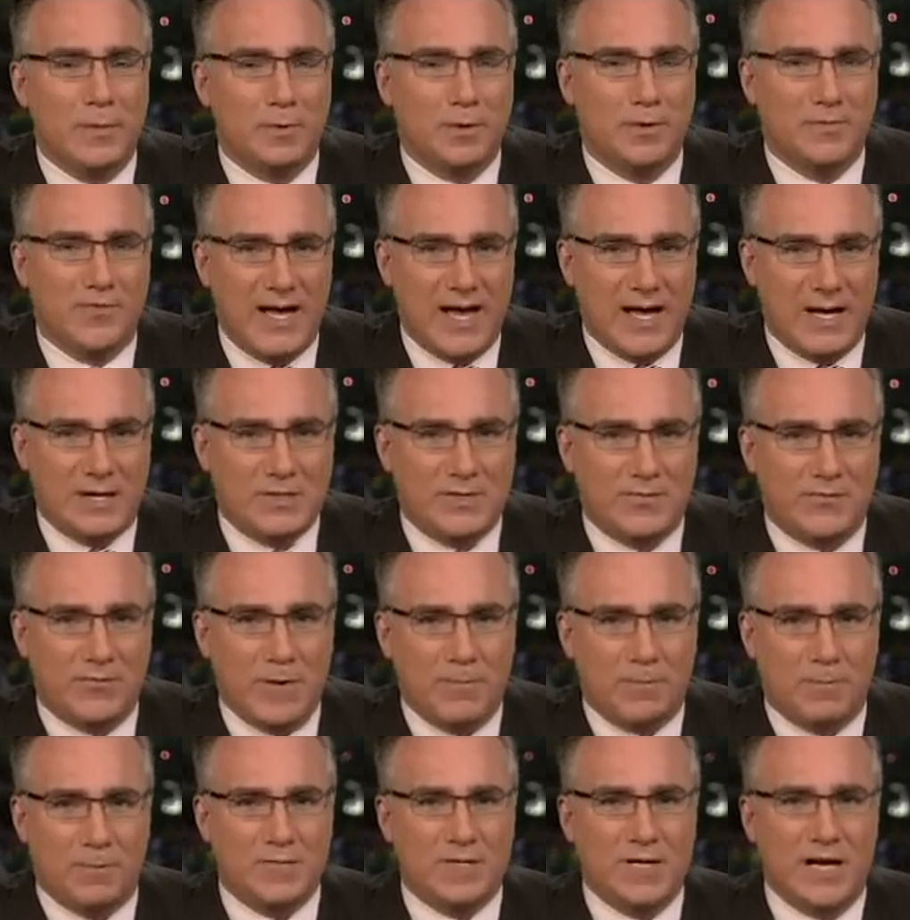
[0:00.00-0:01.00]
member of the House of
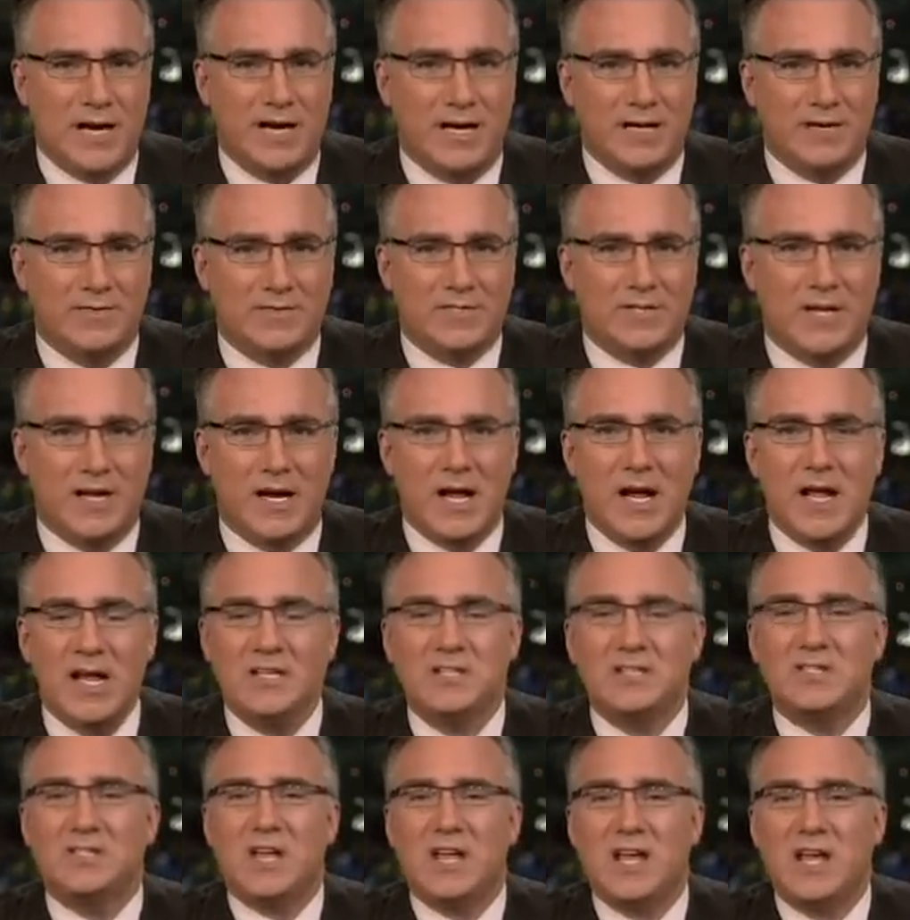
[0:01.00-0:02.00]
Representatives did.
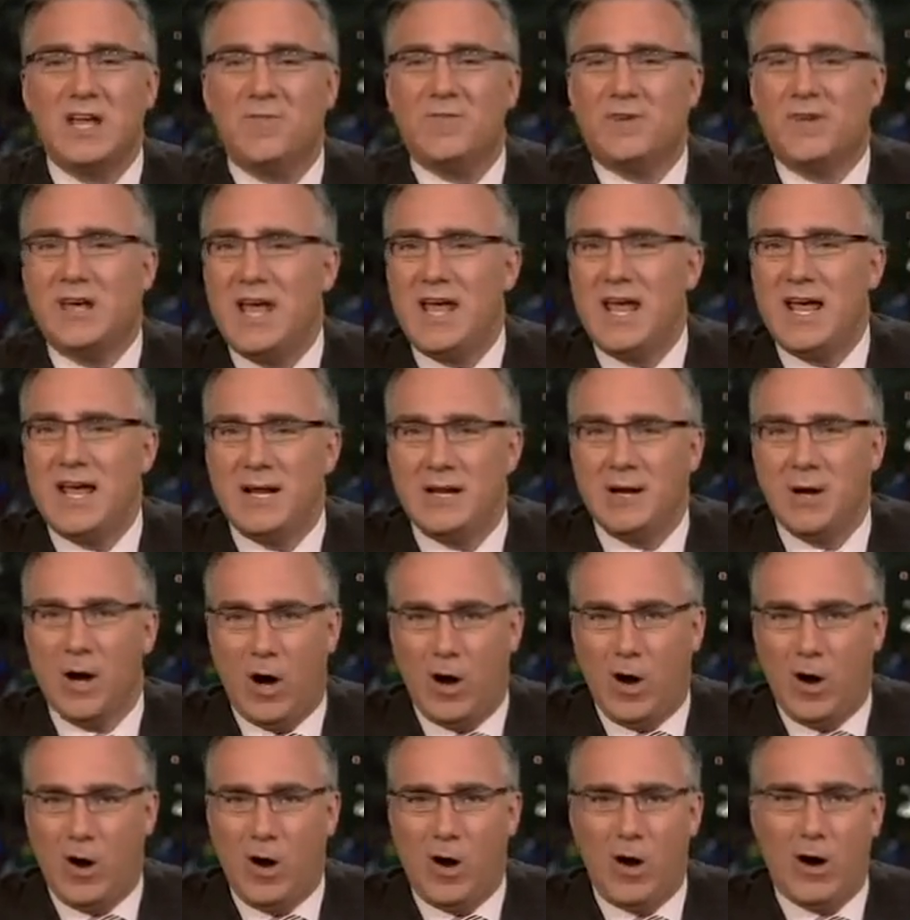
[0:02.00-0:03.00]
Steve King,
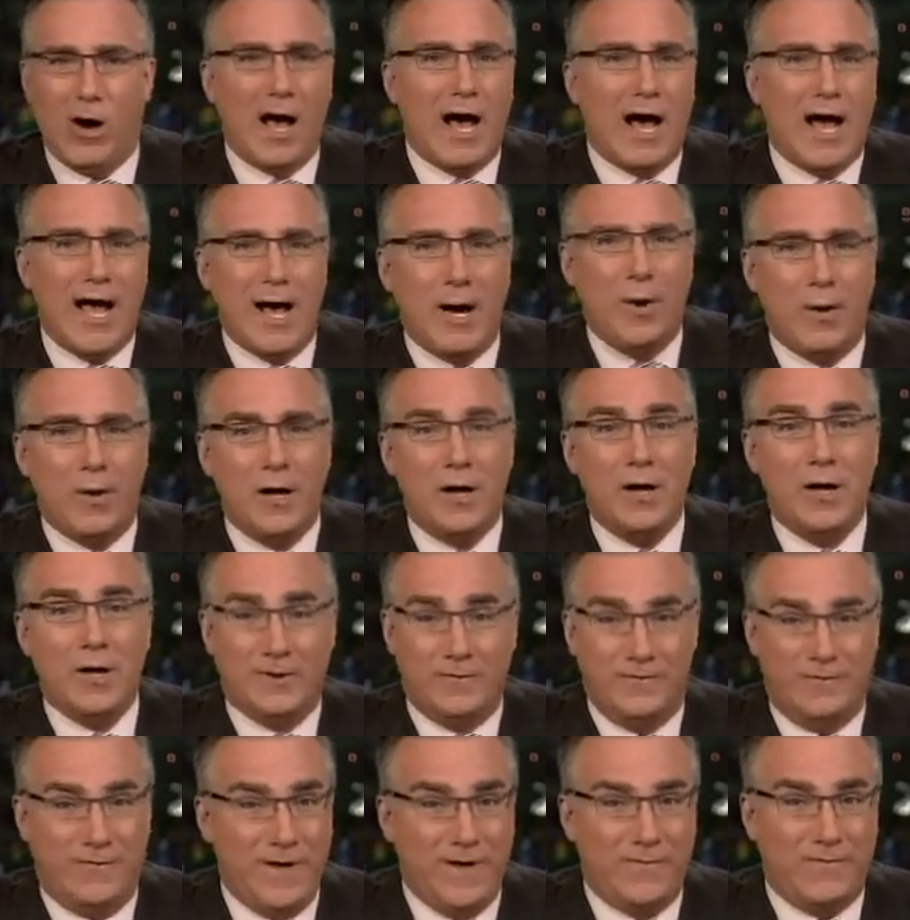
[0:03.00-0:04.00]
R. Iowa,
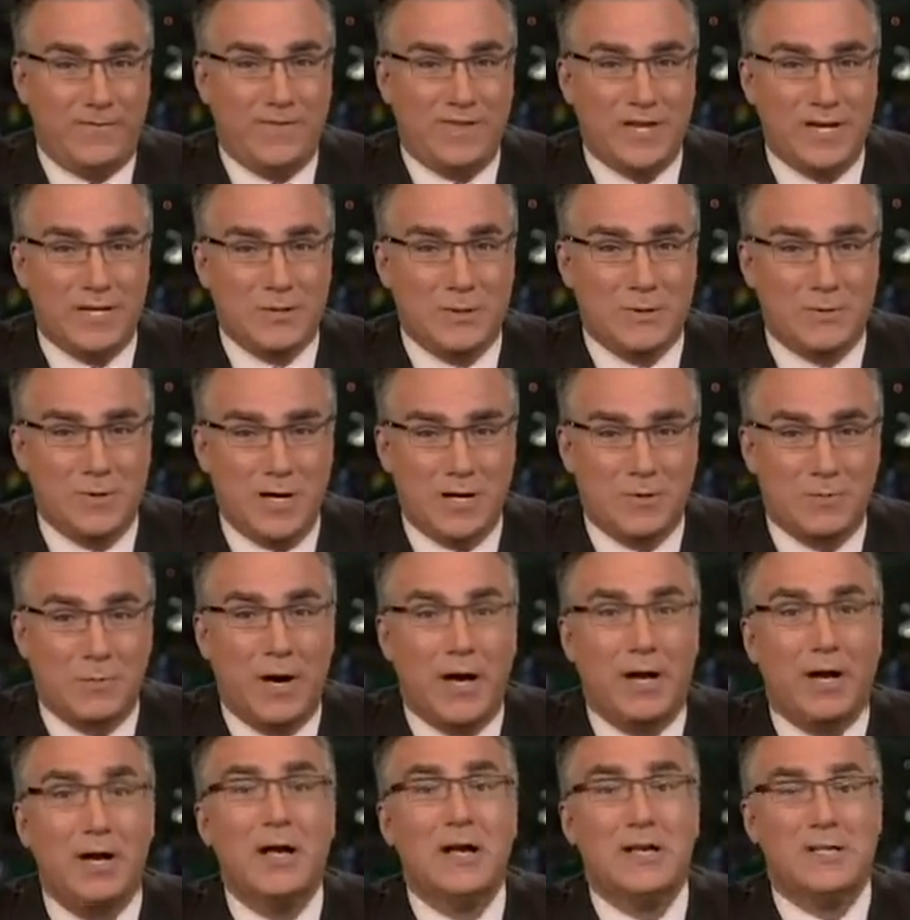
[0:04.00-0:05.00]
5th District,
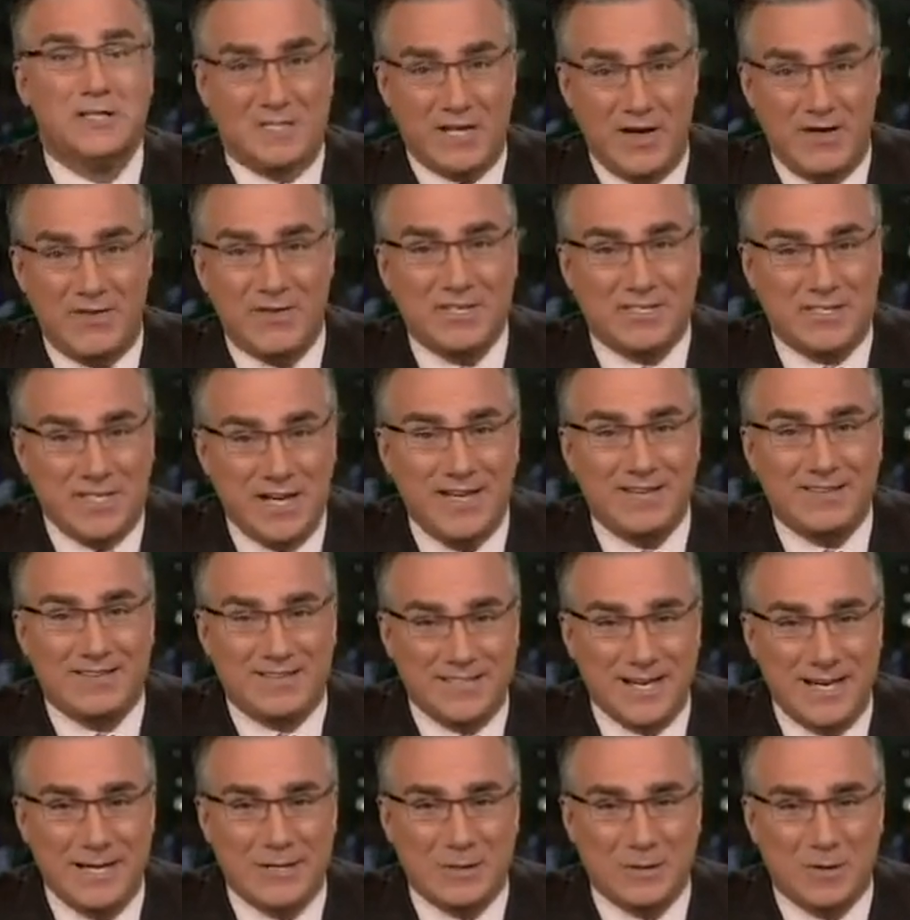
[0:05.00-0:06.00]
but 17th
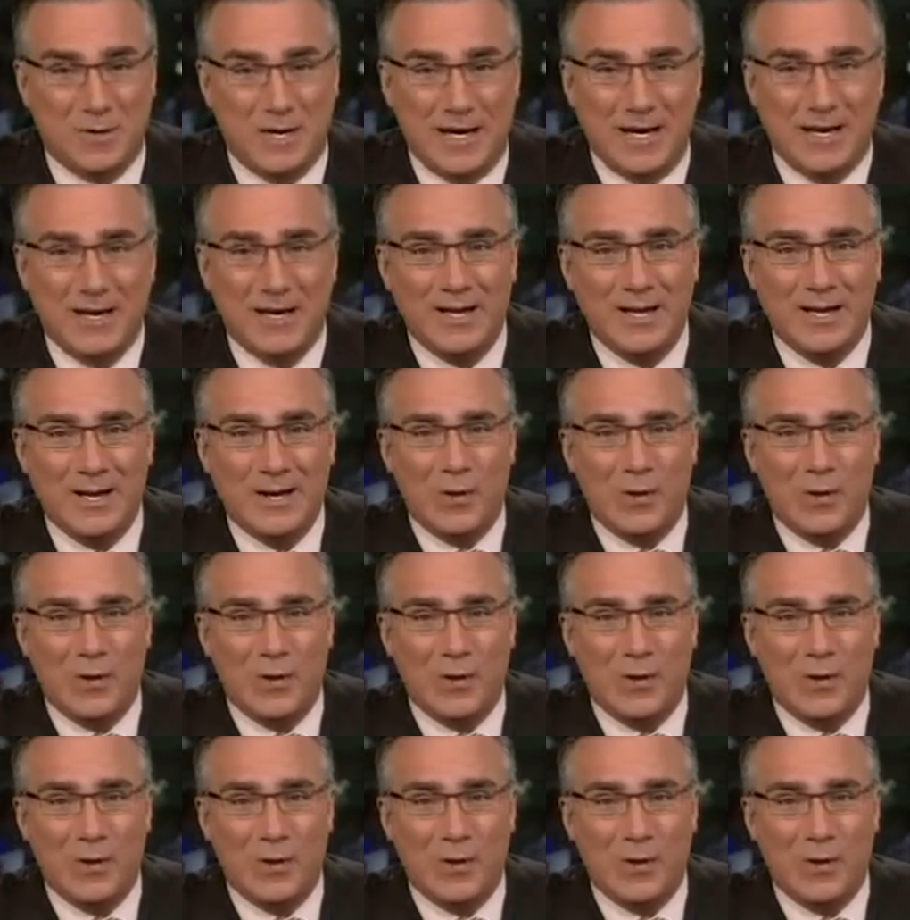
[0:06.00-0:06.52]
century.